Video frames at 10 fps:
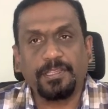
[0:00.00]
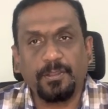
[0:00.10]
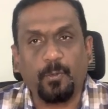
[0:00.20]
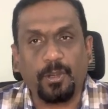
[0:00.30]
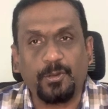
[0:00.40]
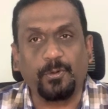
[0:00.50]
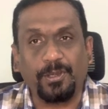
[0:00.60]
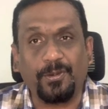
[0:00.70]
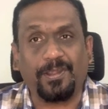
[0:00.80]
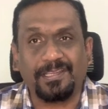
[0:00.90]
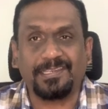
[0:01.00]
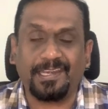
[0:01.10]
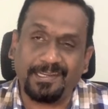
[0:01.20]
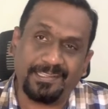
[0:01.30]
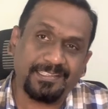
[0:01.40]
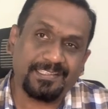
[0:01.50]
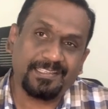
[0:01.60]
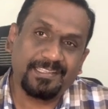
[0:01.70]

thing what you need to understand is